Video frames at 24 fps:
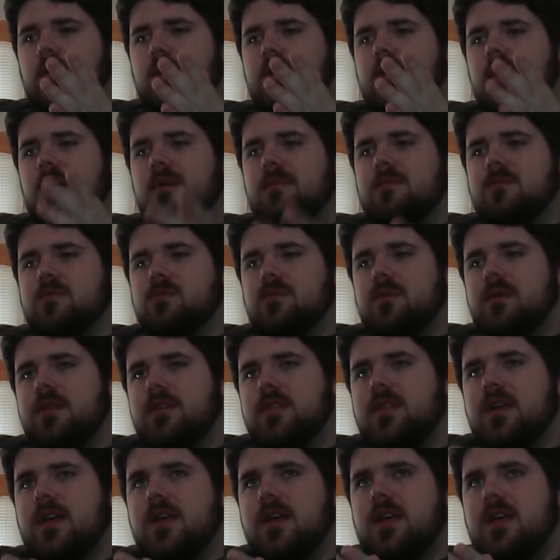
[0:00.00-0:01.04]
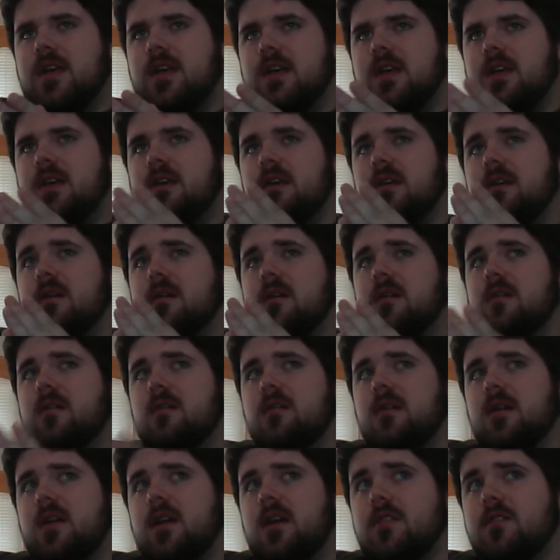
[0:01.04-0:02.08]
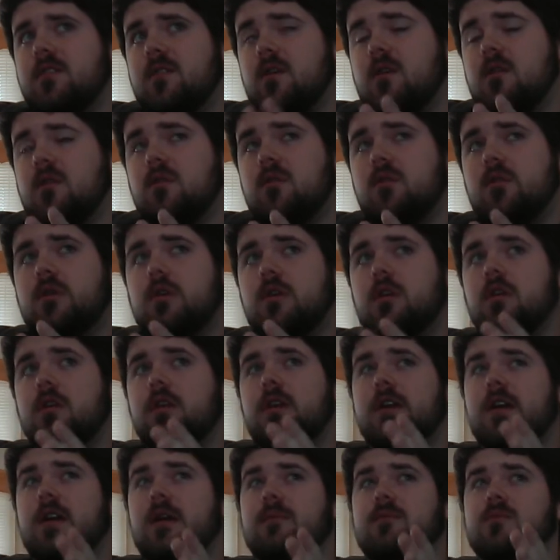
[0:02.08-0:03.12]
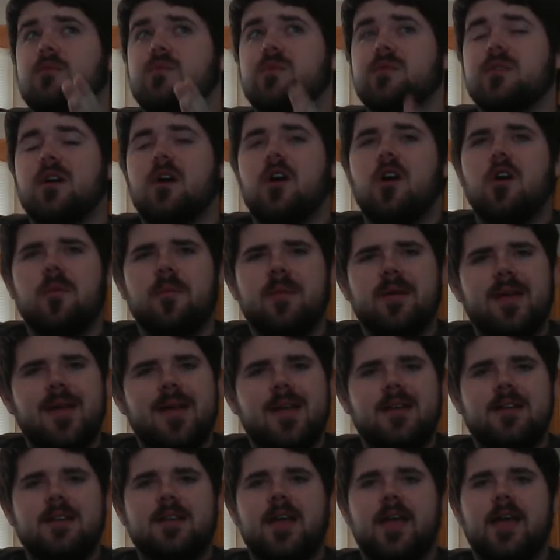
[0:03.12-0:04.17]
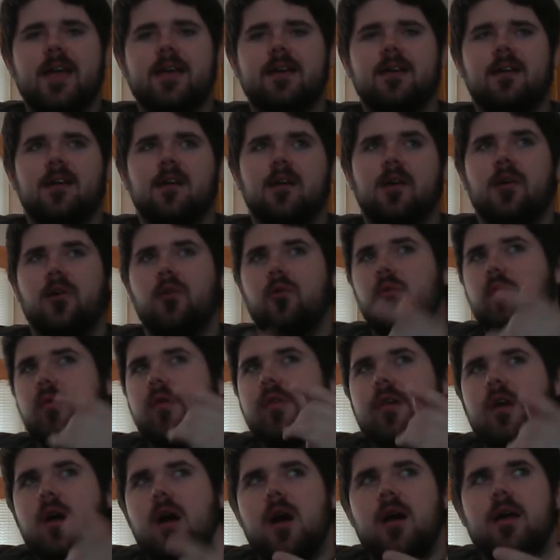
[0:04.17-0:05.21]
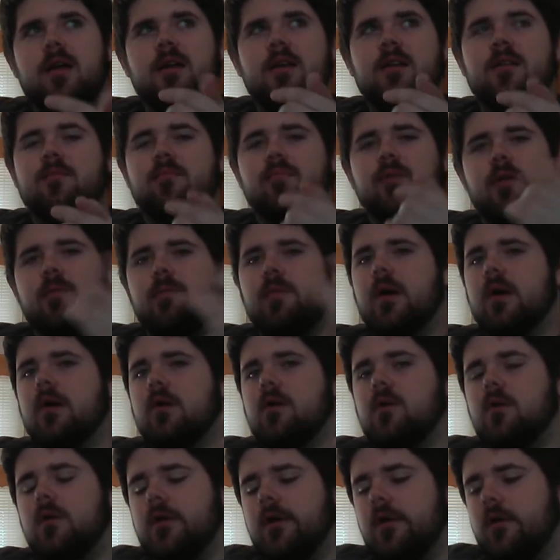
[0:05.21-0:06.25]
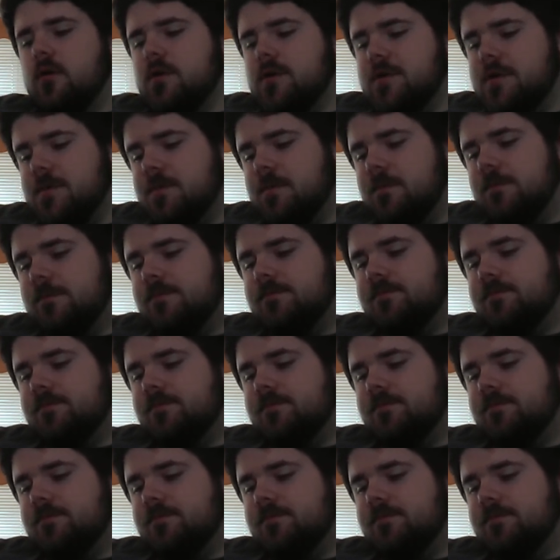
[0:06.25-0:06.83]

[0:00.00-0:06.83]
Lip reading: It comes with a Canthal coil, and it comes with the RBA deck with cotton and pre-built coils.